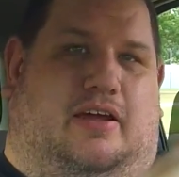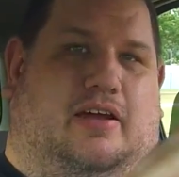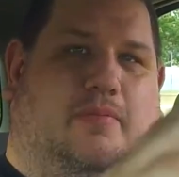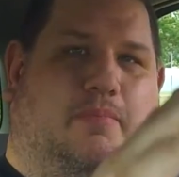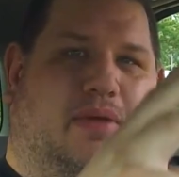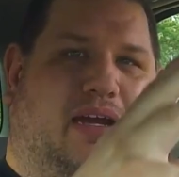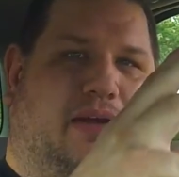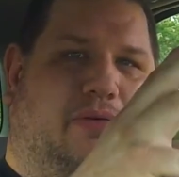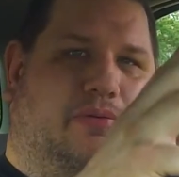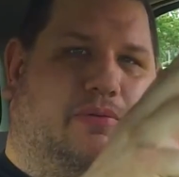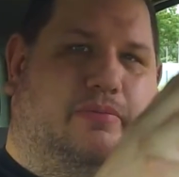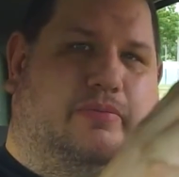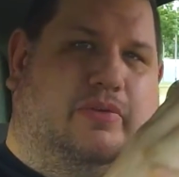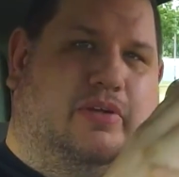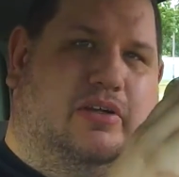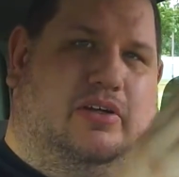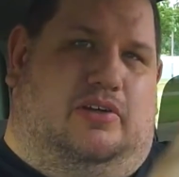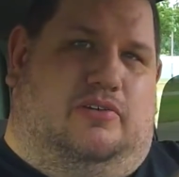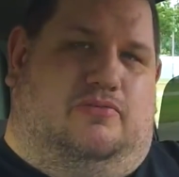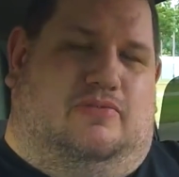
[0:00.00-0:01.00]
all my
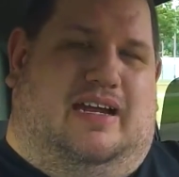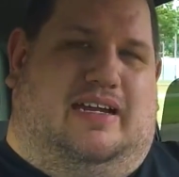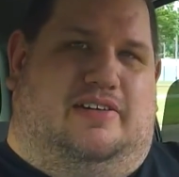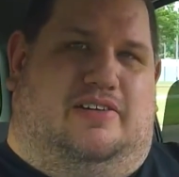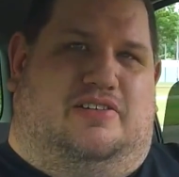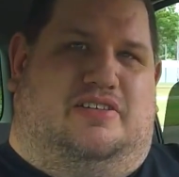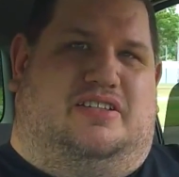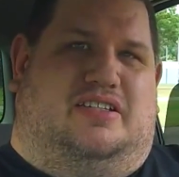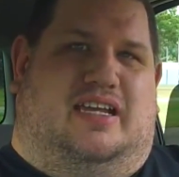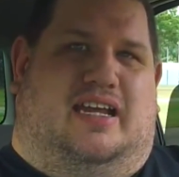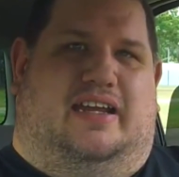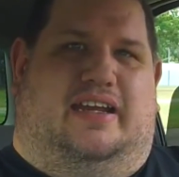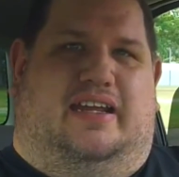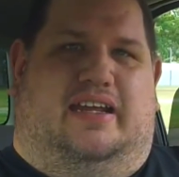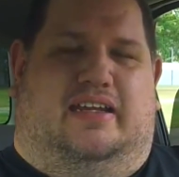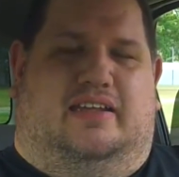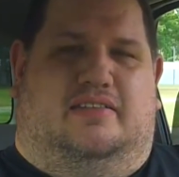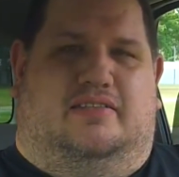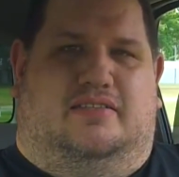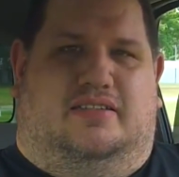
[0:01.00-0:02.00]
render
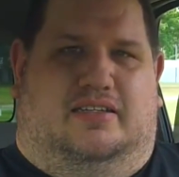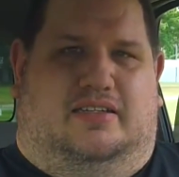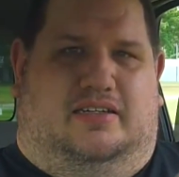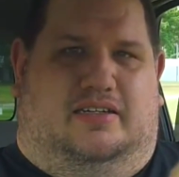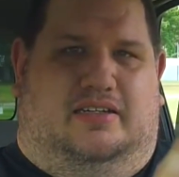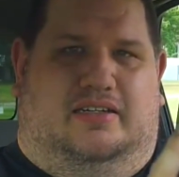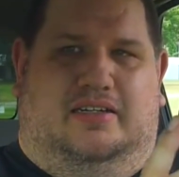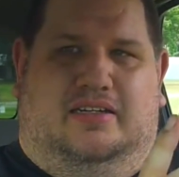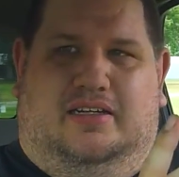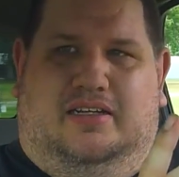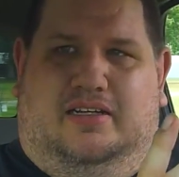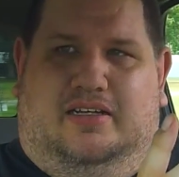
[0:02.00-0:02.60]
settings and